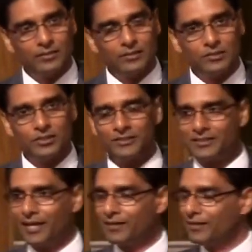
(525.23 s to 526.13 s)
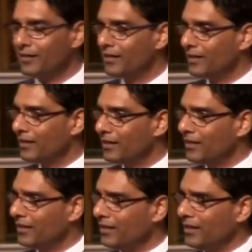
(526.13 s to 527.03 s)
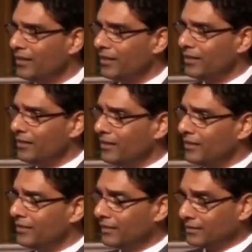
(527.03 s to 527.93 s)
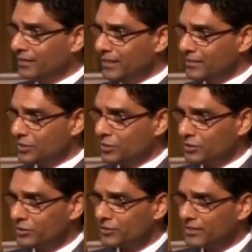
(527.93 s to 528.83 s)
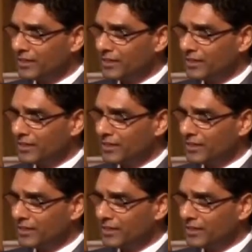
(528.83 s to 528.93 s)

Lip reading: She said that these girls,